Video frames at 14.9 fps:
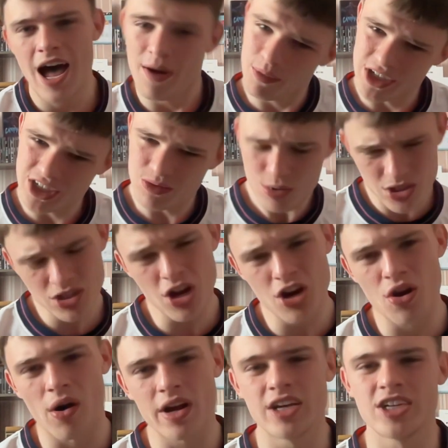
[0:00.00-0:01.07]
Which it wasn't
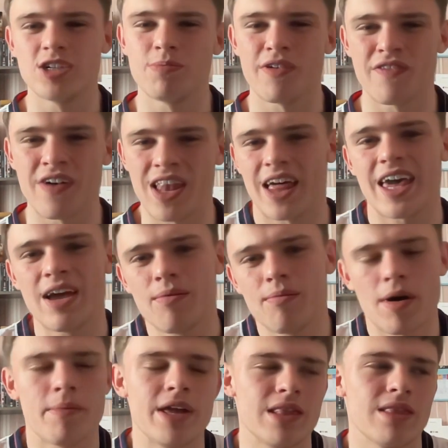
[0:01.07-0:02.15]
annoying, to be fair. Like, it,
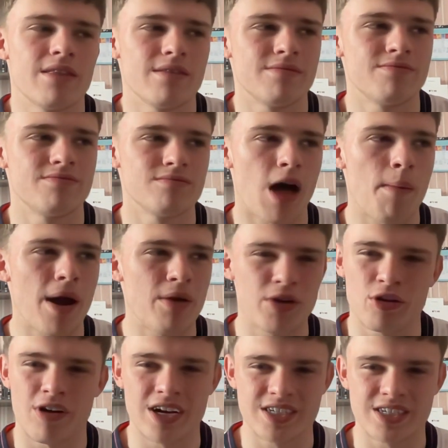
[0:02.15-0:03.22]
I mean, I might
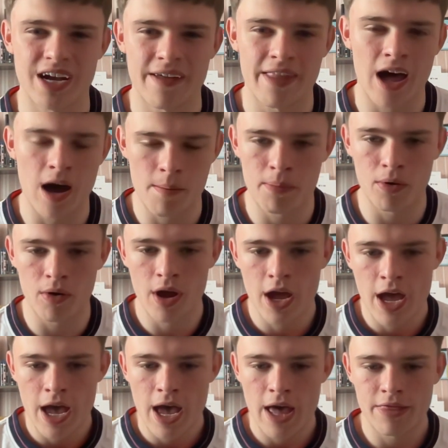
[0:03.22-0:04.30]
regret saying that, but
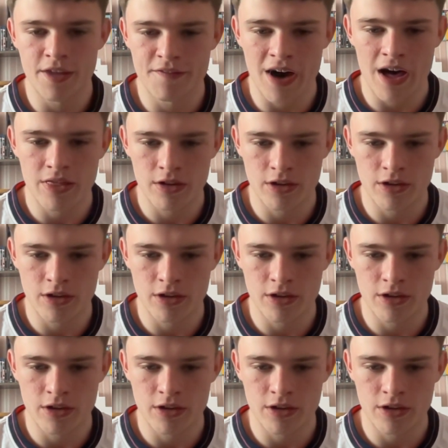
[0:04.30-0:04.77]
the fact